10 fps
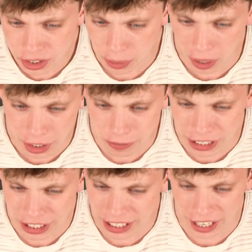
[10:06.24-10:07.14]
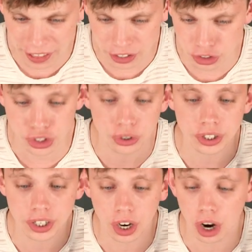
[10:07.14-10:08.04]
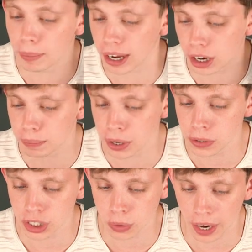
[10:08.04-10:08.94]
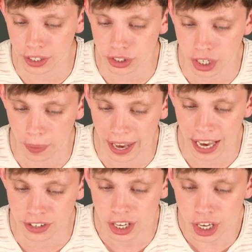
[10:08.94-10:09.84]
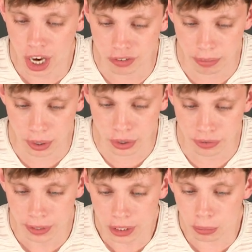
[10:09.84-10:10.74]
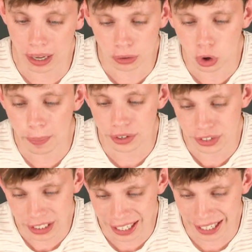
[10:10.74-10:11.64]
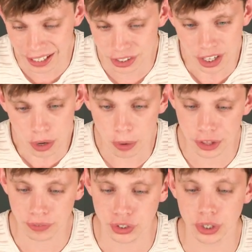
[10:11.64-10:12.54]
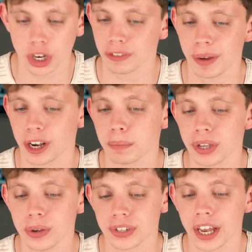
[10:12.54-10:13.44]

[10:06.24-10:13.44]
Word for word: So I don't really need any of this junk on my computer. So I can just go ahead and remove, well, almost a gig's worth of junk off my computer.